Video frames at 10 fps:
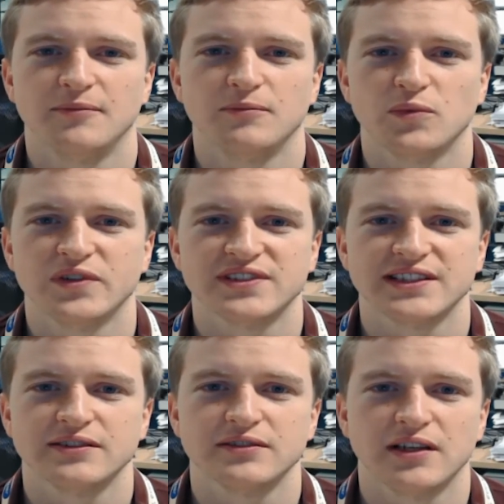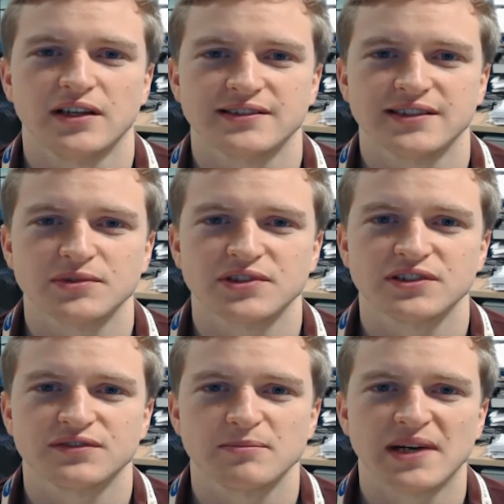We've seen
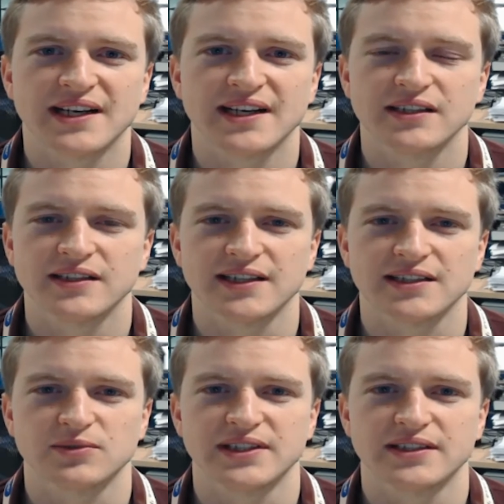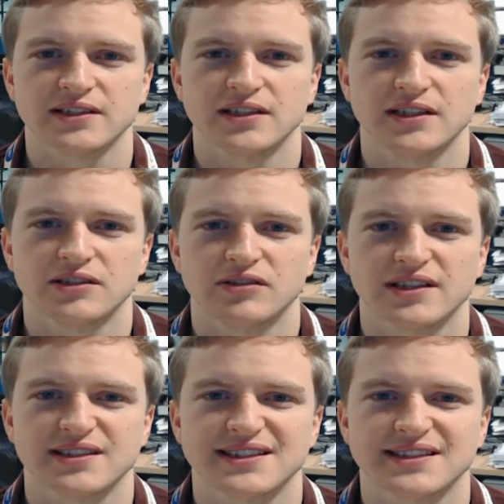temperatures for the back end of next week, around
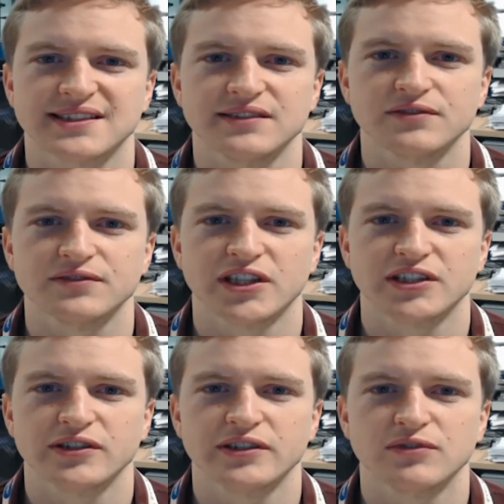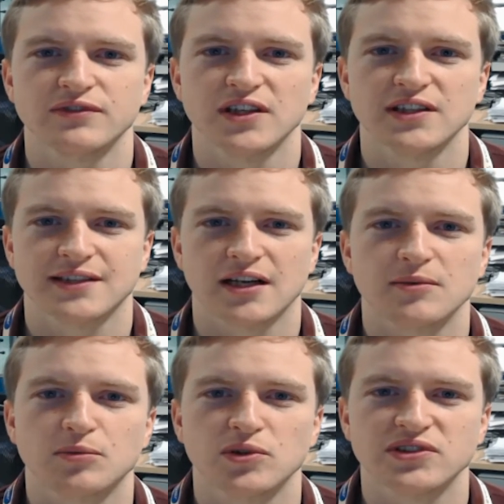the 16th of January, revised
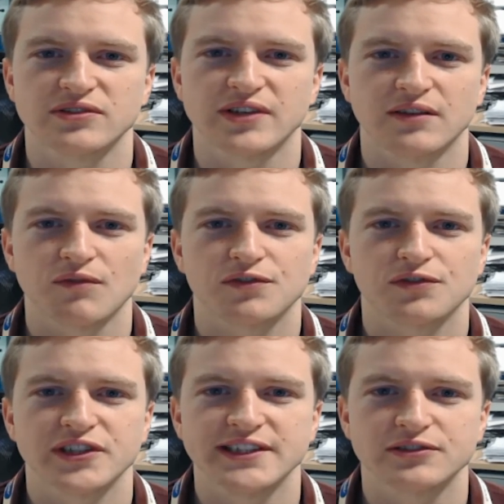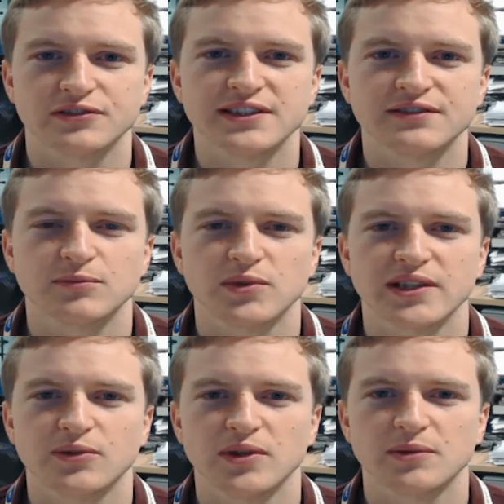upwards around 3 degrees from where
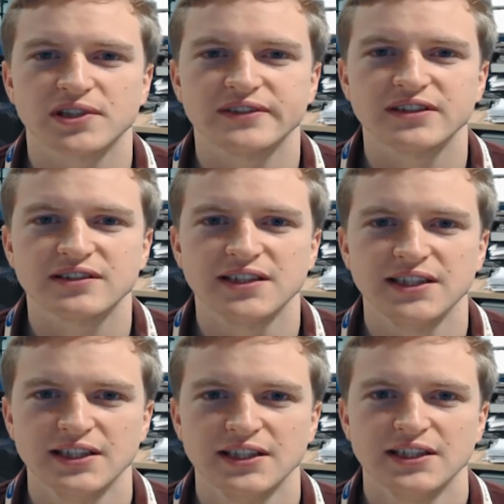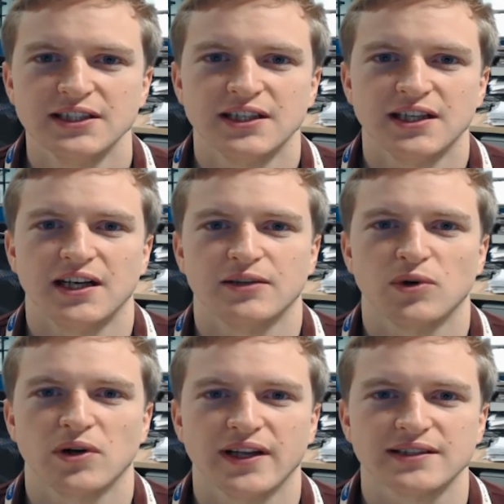they were previously.
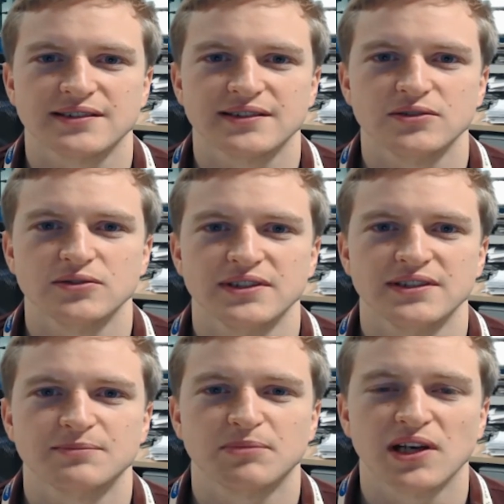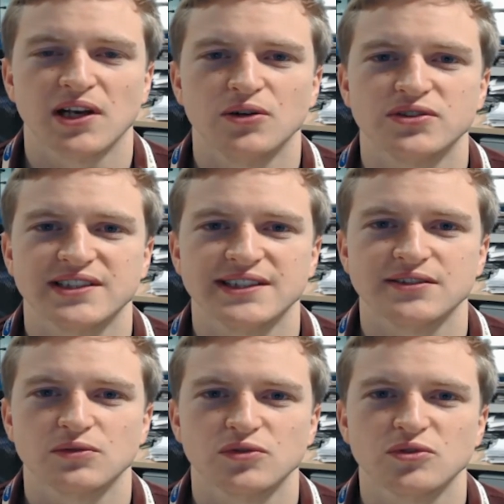While that still is below
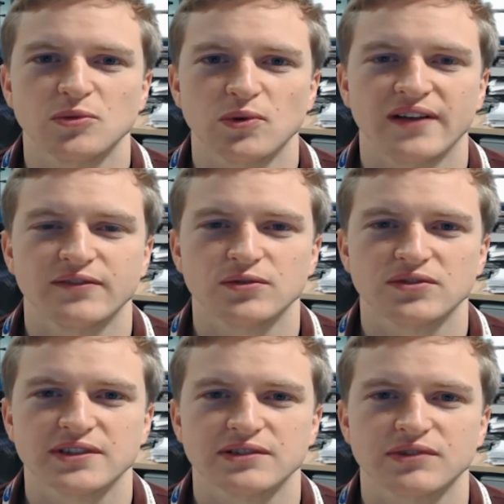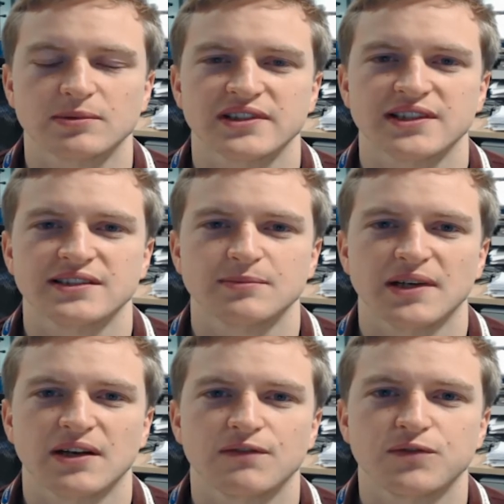seasonal normal levels, it represents
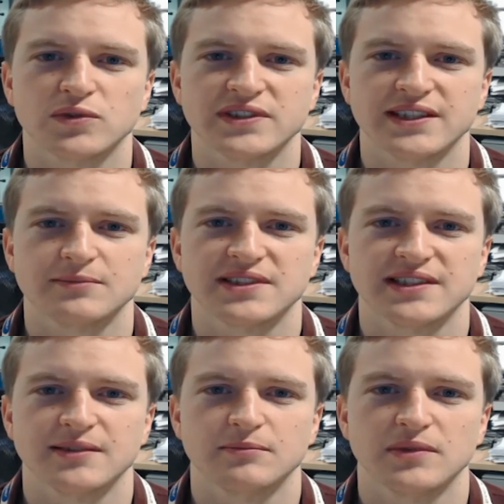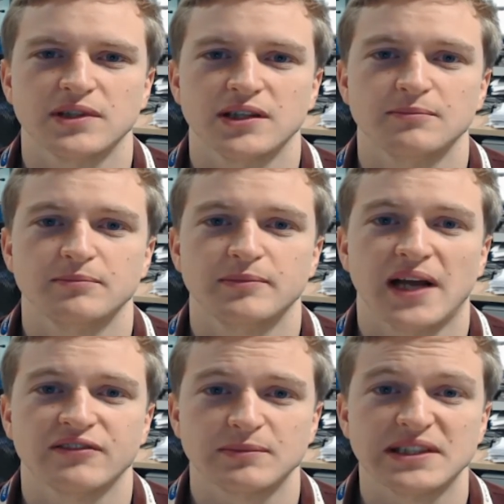about 40 MCM
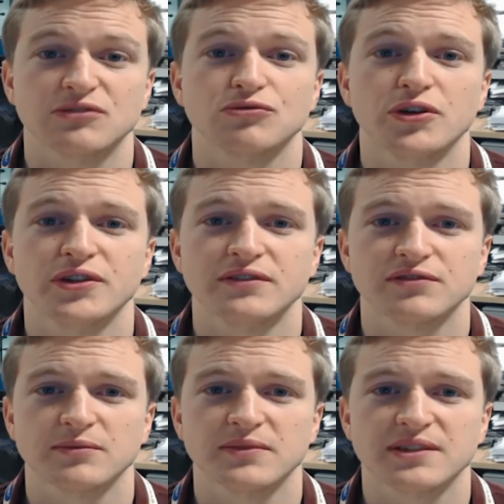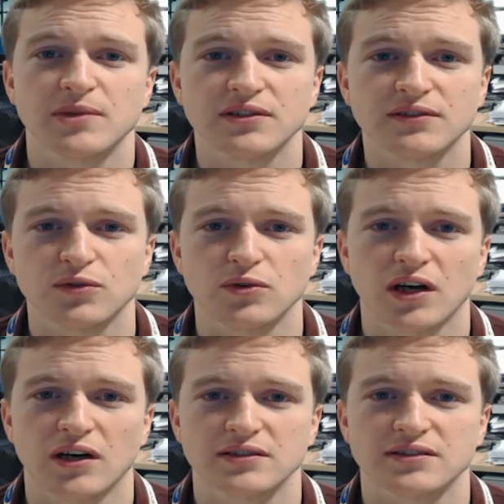having been eroded from demand
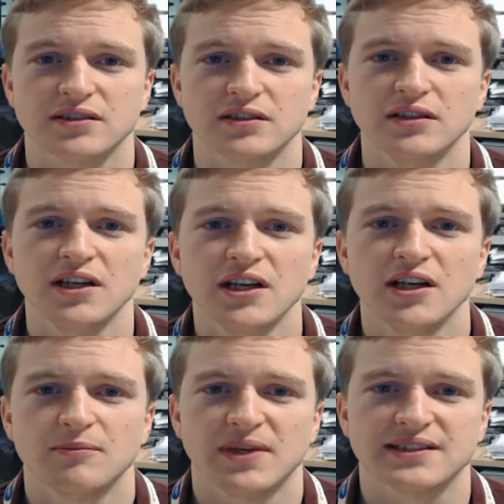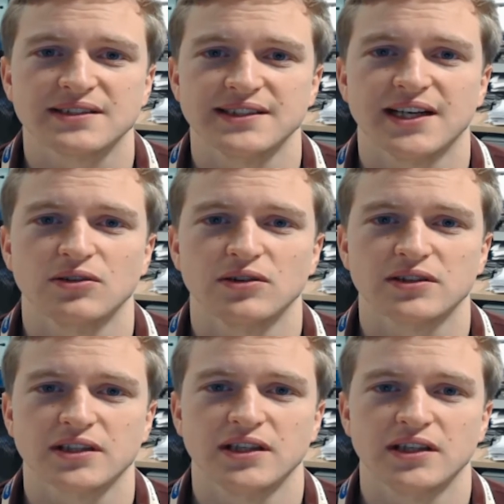forecasts, so makes the
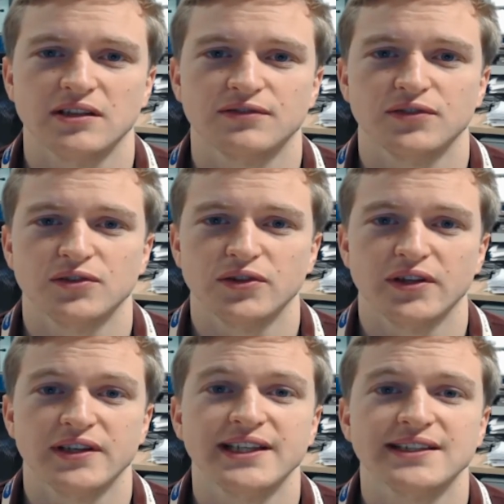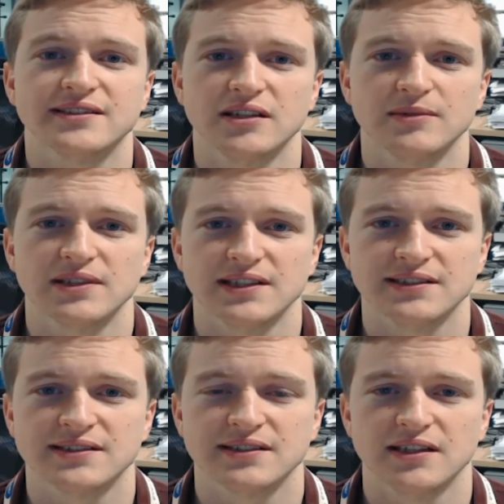outlook for the near term at
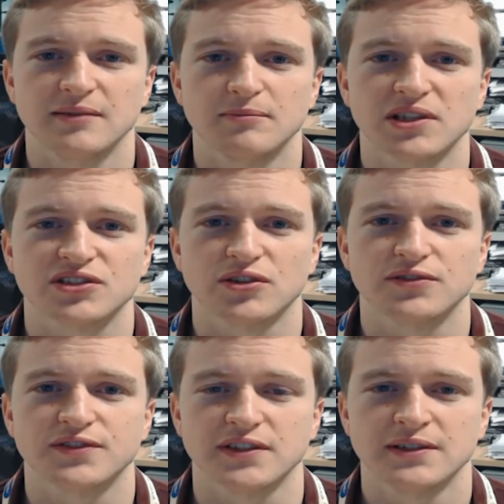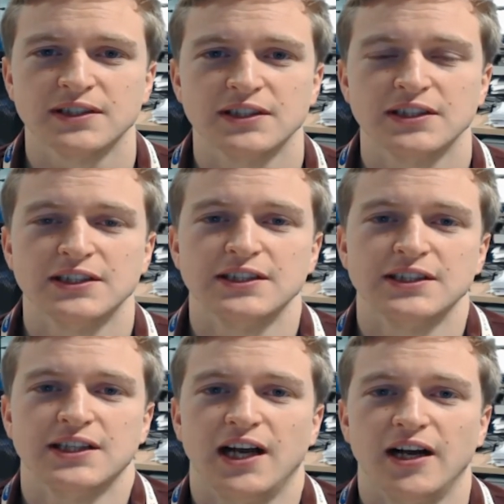least much softer.
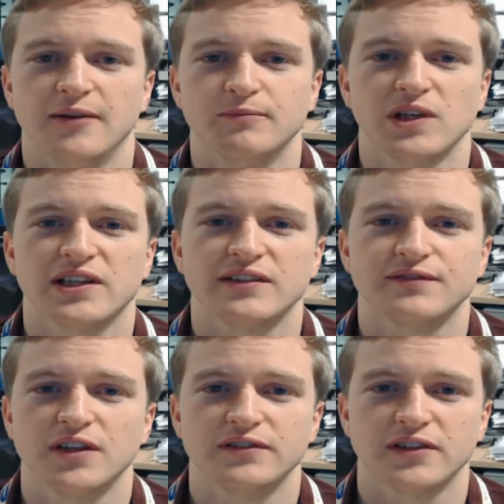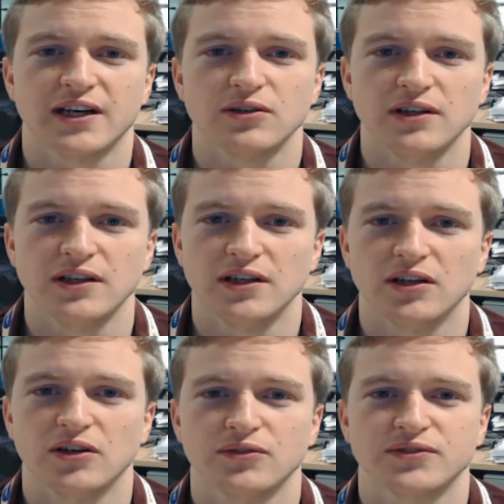Looking further out
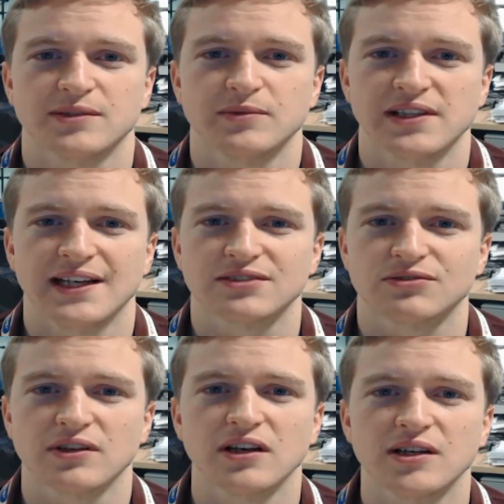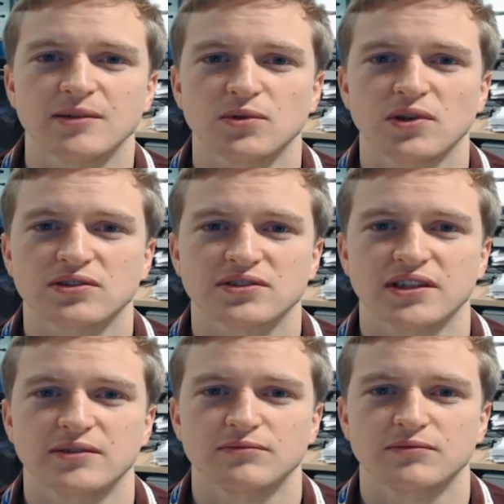on some of the less reliable
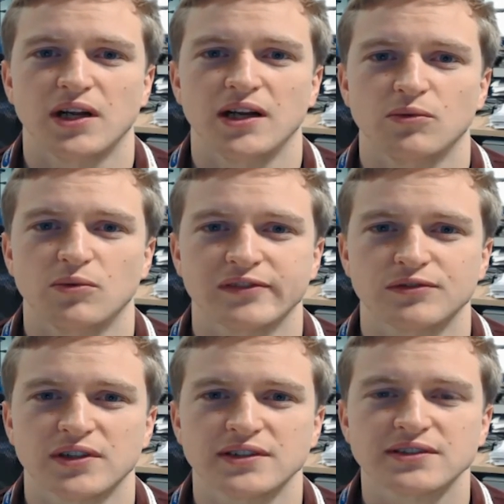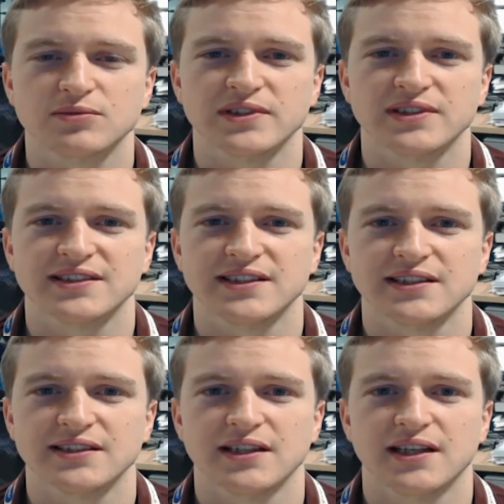long-term weather runs, we're
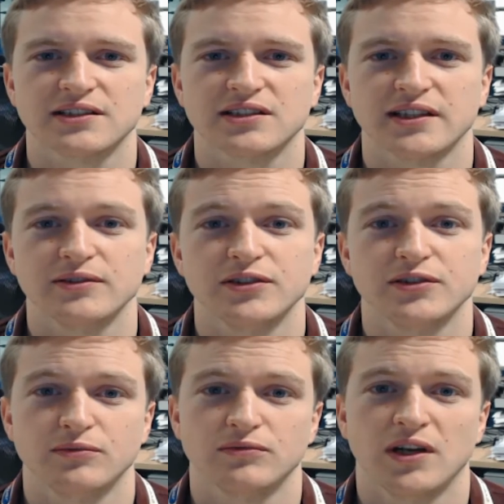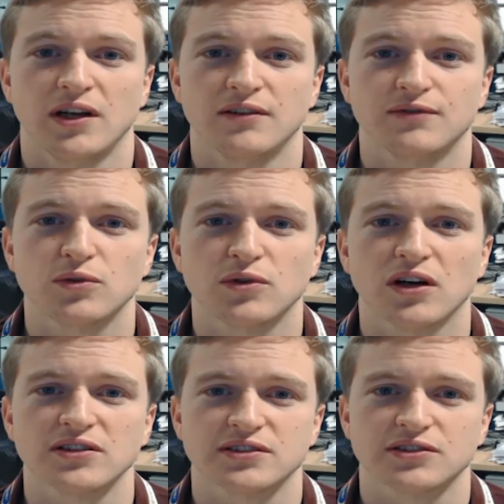seeing actually
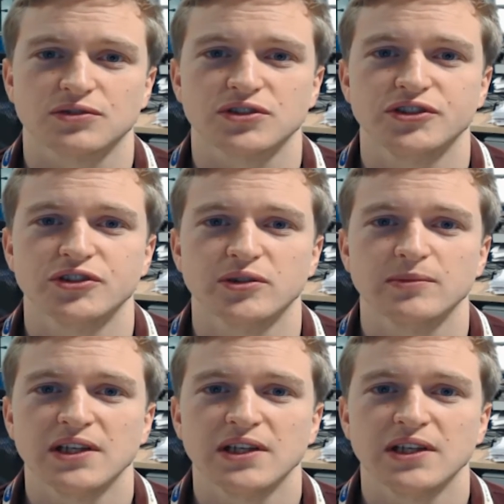forecasts across Europe